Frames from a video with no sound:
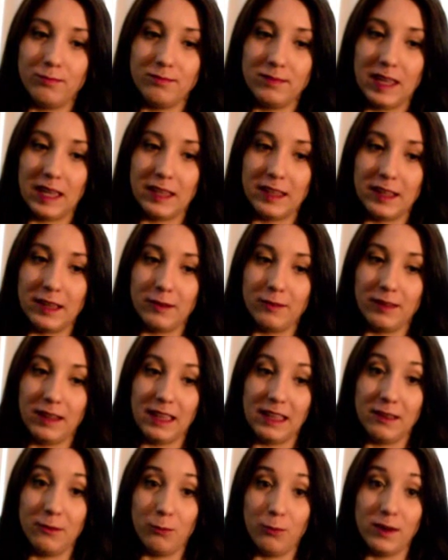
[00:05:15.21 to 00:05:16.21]
you know,
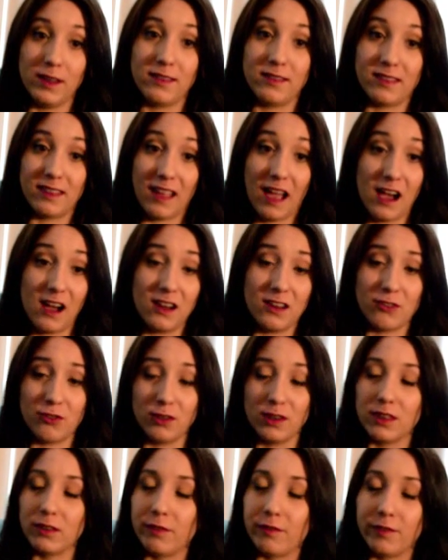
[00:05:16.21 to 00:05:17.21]
it was
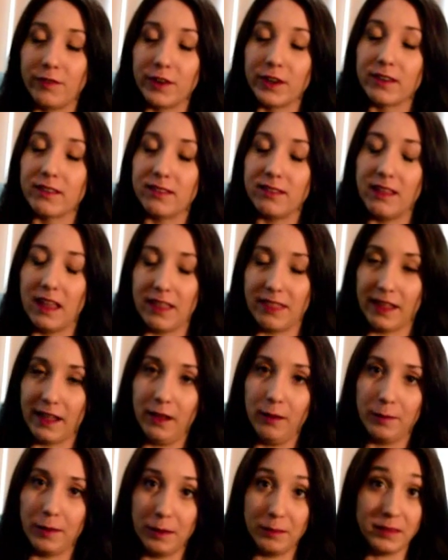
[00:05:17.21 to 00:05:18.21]
actually the first death
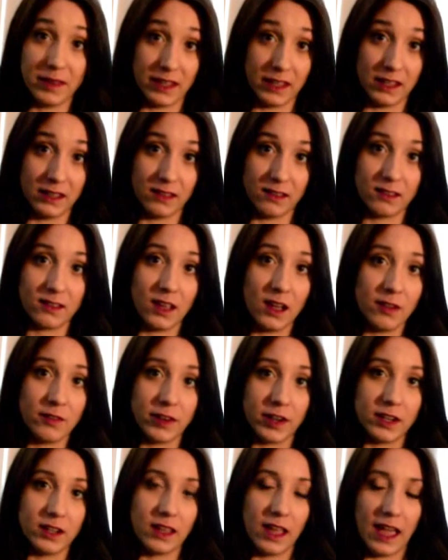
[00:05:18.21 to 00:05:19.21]
album that I
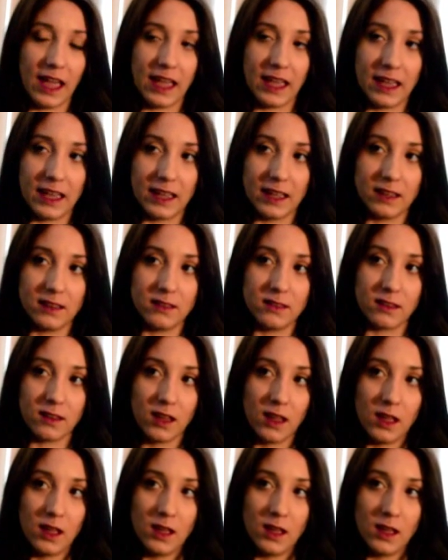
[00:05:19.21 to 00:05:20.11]
discovered, and